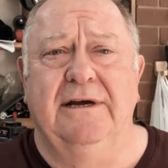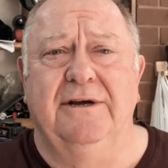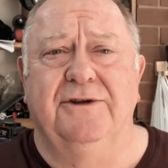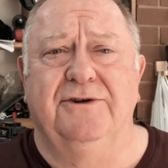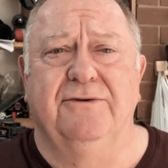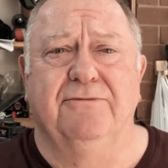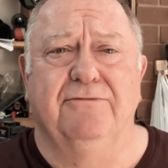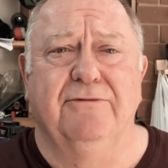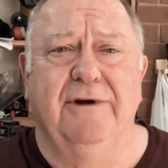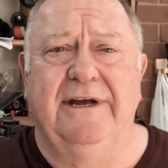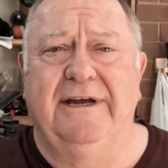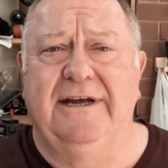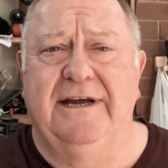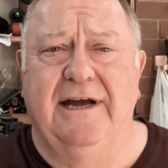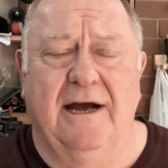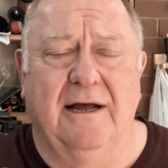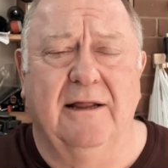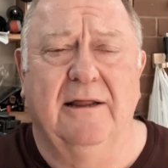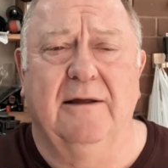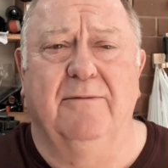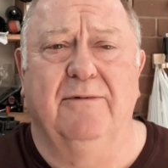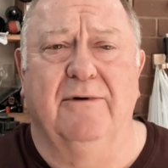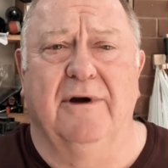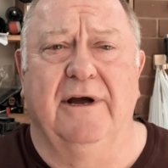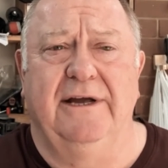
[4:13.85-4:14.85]
to
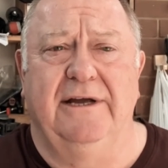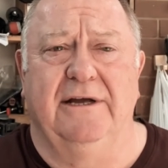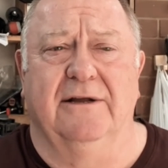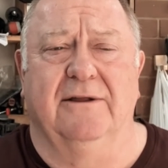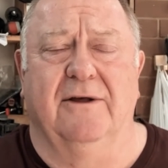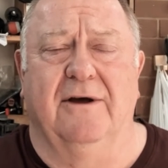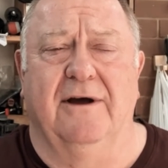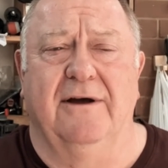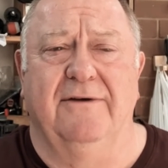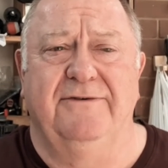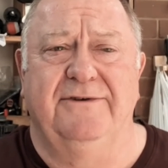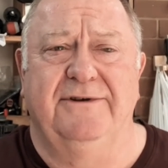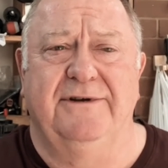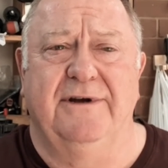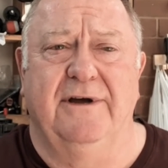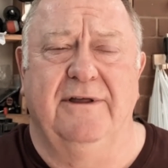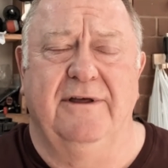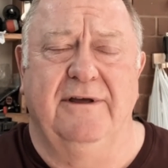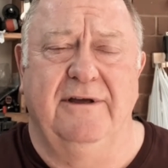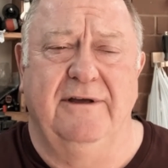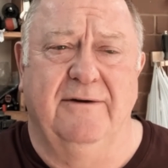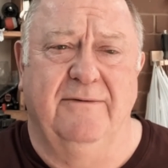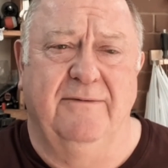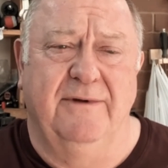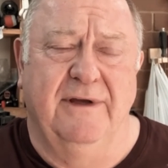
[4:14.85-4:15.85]
recalibrate your life so
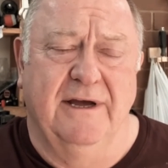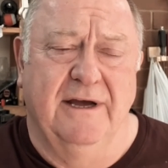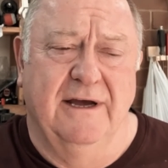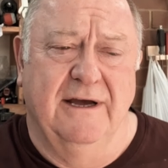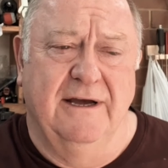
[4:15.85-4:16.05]
that your